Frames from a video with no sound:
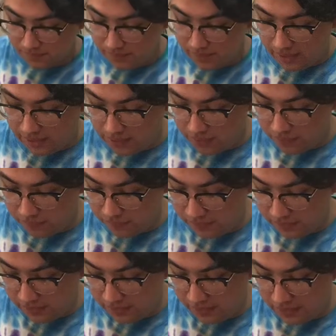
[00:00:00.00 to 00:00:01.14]
And you could
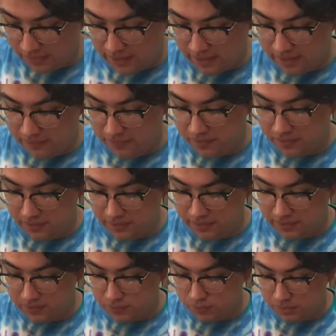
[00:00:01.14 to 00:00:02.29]
feel it, and you kind of feel like
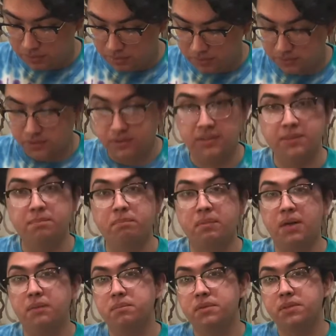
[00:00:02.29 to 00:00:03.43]
these ripples or these
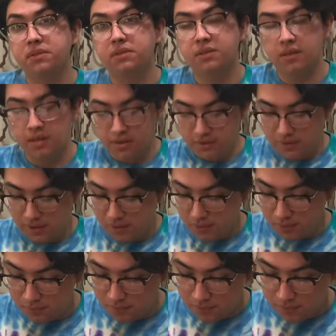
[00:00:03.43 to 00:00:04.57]
bumps that go
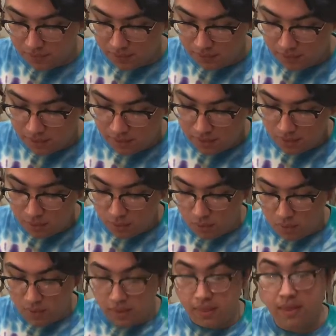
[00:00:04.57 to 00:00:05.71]
through it.
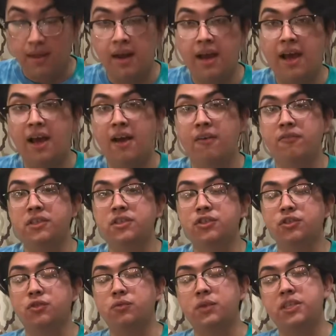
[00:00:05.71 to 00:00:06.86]
And then I have these
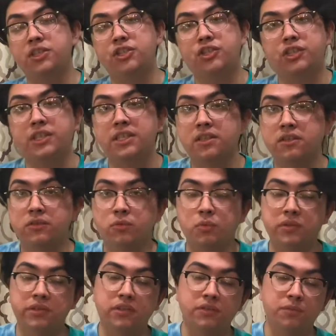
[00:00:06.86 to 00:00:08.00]
green schists,
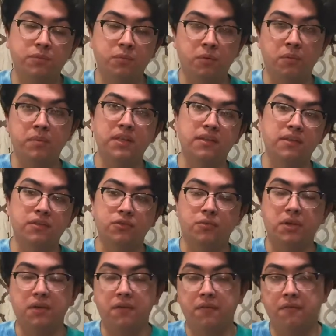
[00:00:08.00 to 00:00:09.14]
which will be this
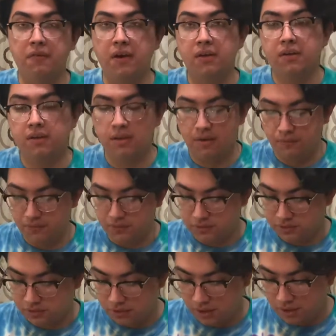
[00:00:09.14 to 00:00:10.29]
green felt that feels
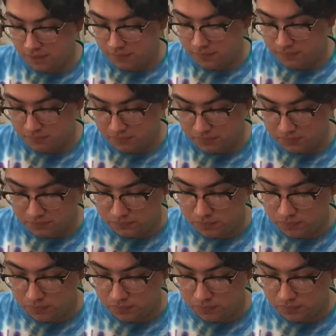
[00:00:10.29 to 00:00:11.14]
soft and feels